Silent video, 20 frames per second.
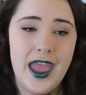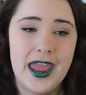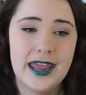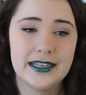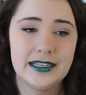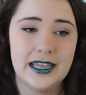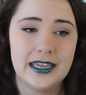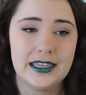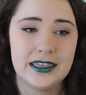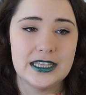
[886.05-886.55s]

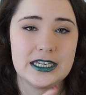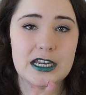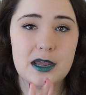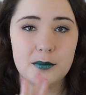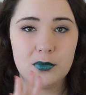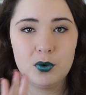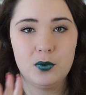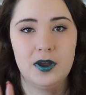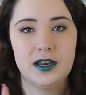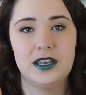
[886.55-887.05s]
and like the
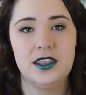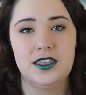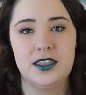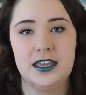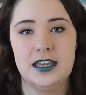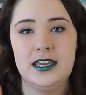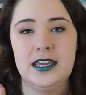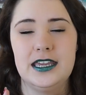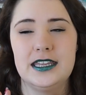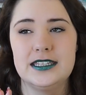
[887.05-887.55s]
number one
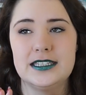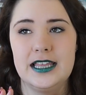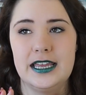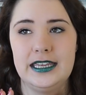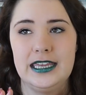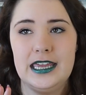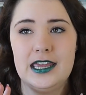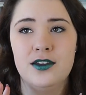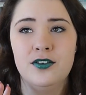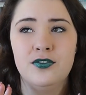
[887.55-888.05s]
thing is
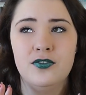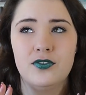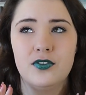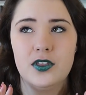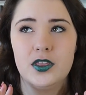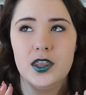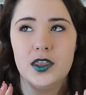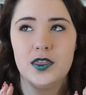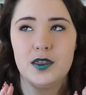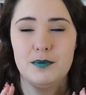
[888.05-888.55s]
like
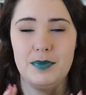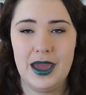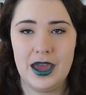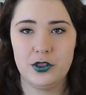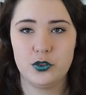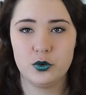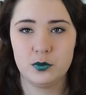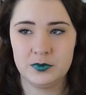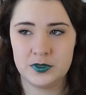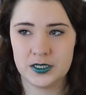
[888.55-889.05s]
if the
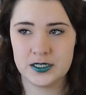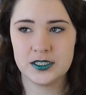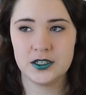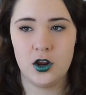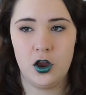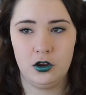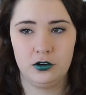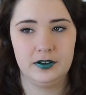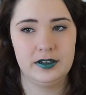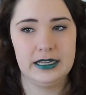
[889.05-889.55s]
bathroom
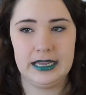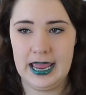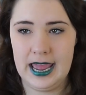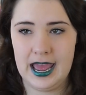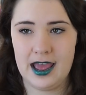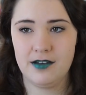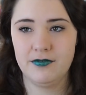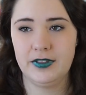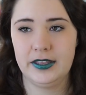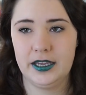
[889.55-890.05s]
doesn't already
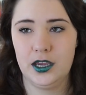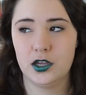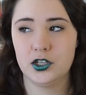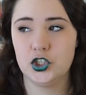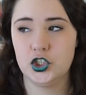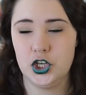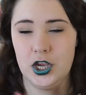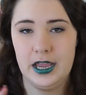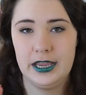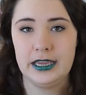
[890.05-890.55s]
have like
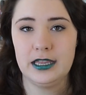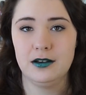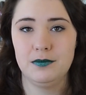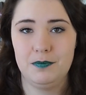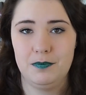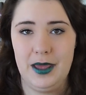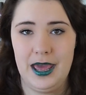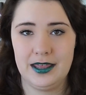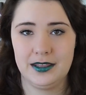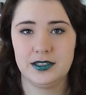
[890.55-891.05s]
a
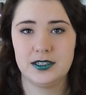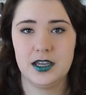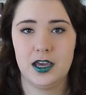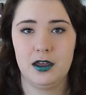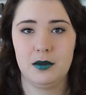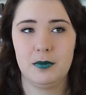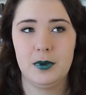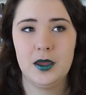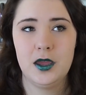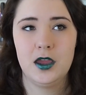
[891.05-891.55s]
giant
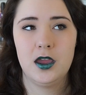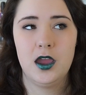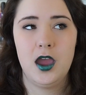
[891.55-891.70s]
bathtub